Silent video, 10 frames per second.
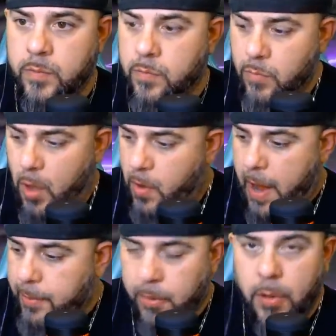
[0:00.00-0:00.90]
No,
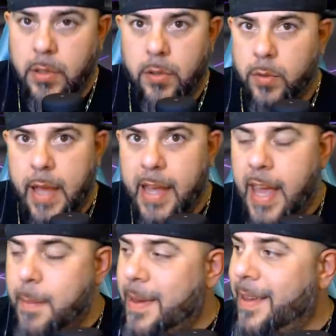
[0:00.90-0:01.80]
absolutely, dude. That
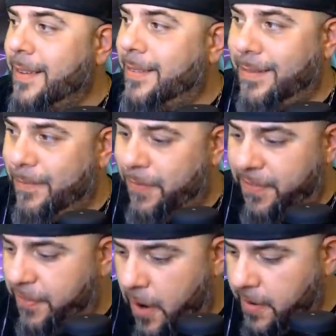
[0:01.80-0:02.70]
game is
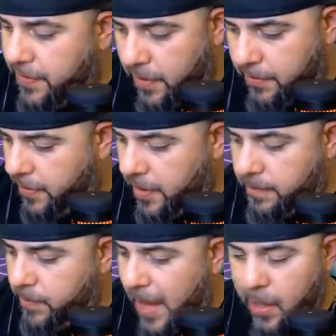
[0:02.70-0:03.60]
fun.
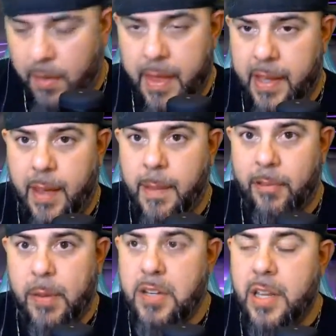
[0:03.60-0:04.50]
I love that game,
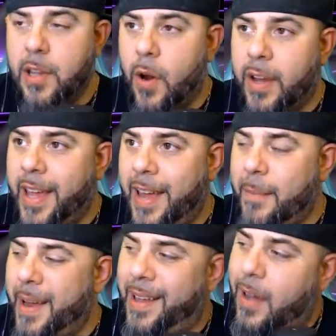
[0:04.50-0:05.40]
especially in the arcade.
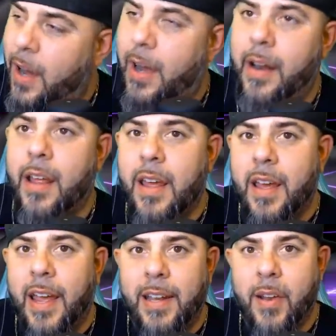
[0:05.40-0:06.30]
My God,
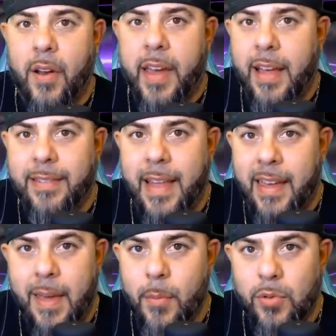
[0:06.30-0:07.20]
in the arcades, that
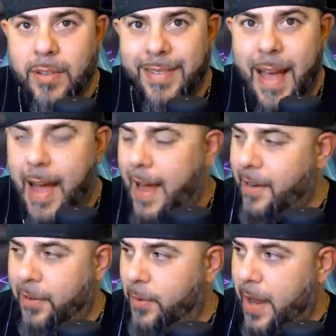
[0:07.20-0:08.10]
game was just hot,
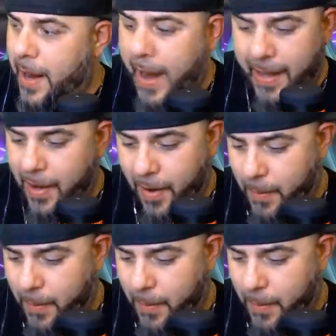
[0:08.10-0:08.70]
dude. I didn't care.